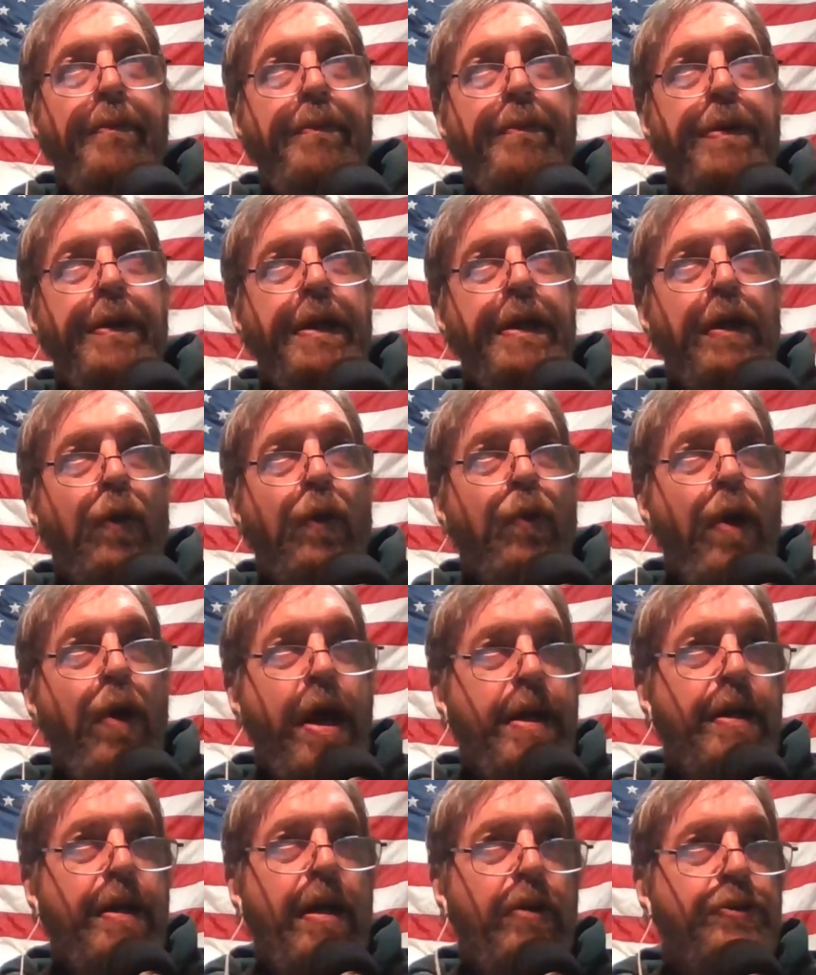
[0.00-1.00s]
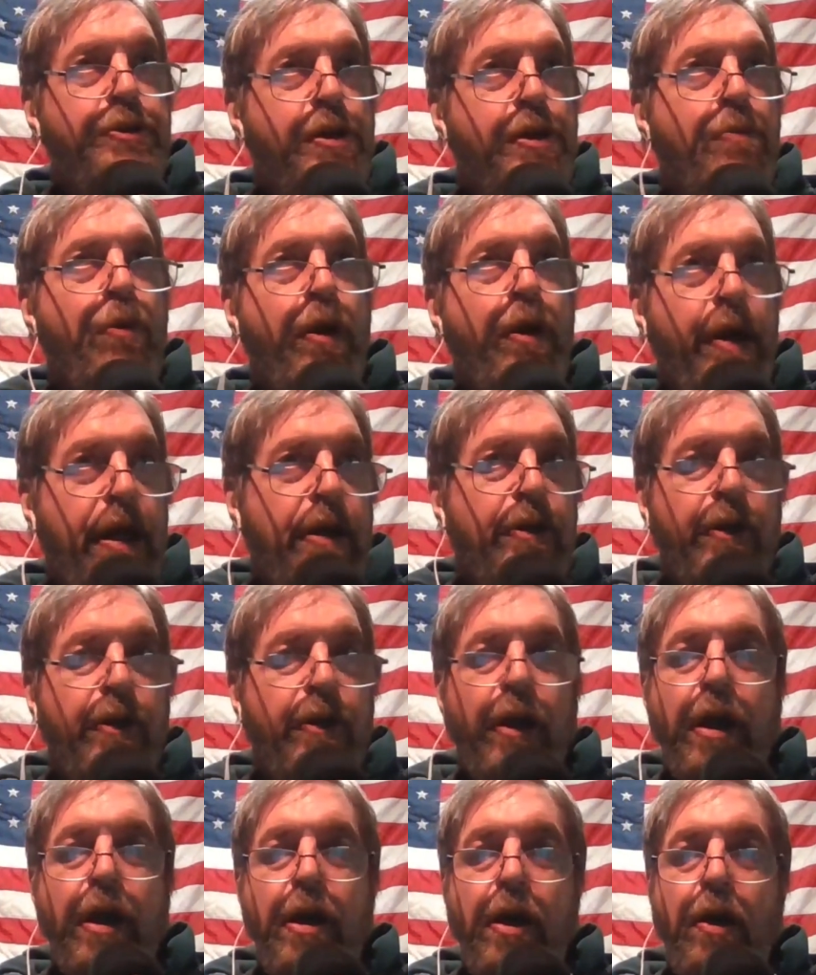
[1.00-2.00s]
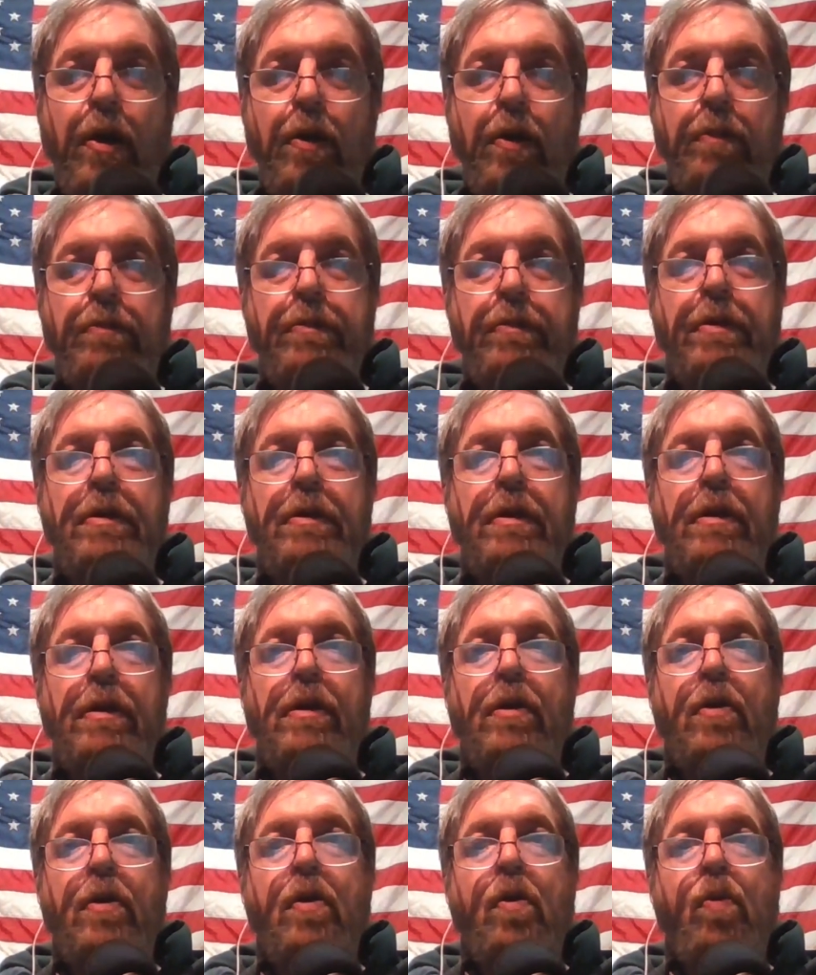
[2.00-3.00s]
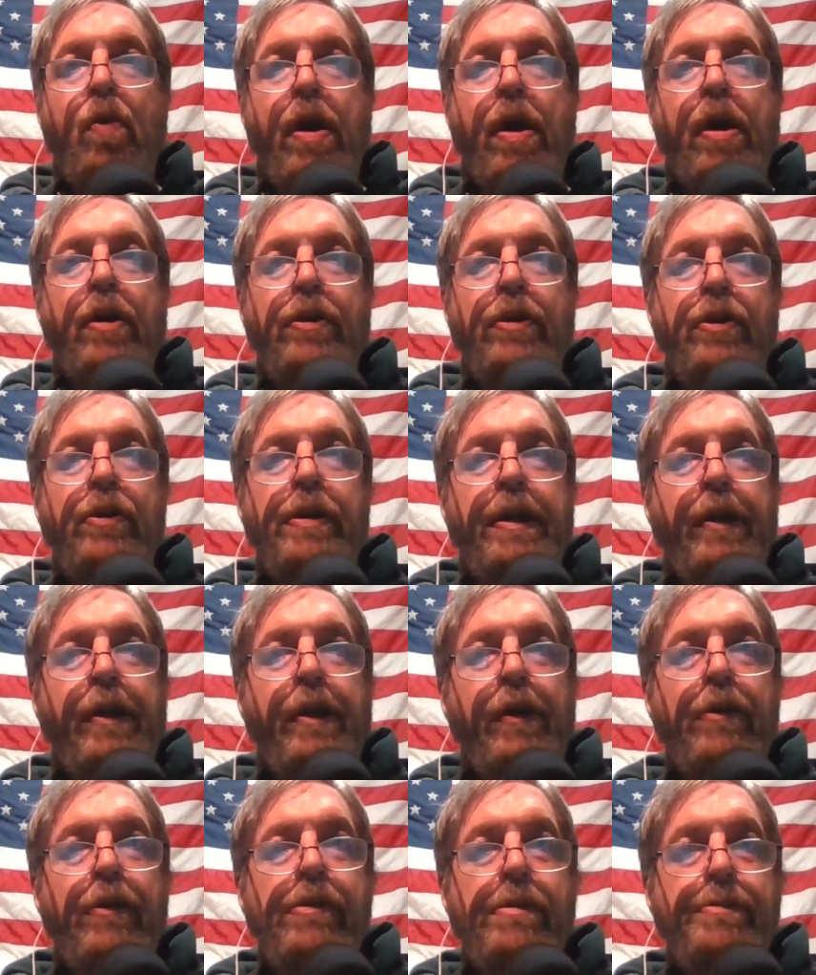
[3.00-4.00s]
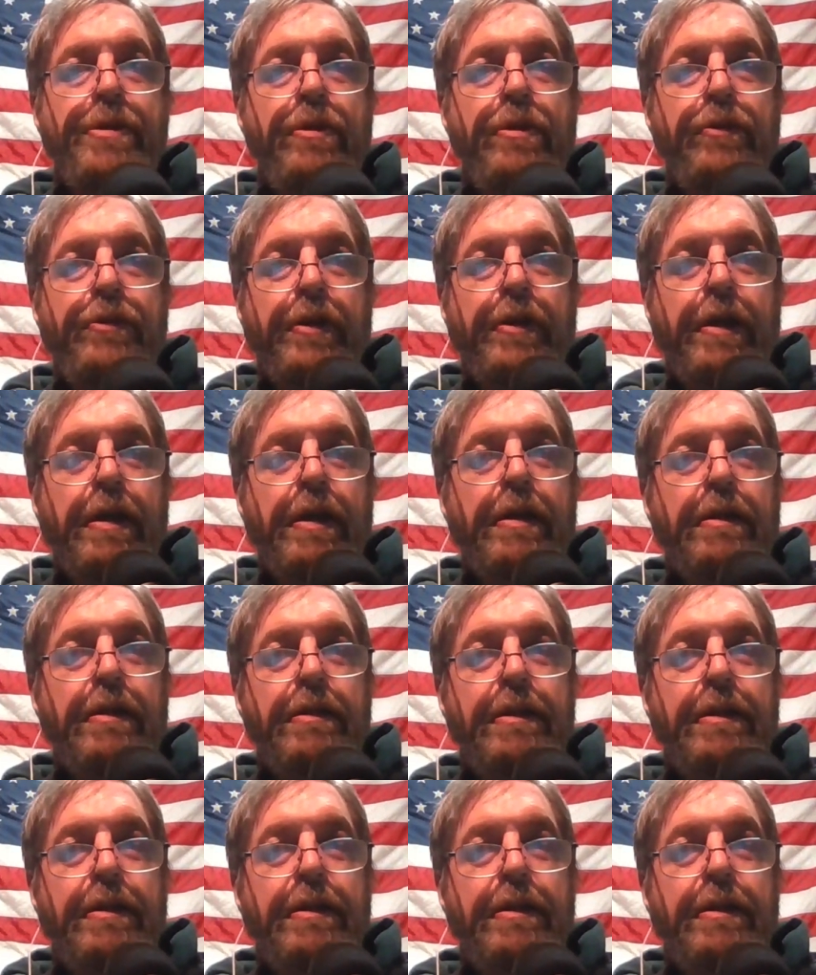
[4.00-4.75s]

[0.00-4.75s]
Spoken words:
putting a radio somewhere in your home where you can hear the music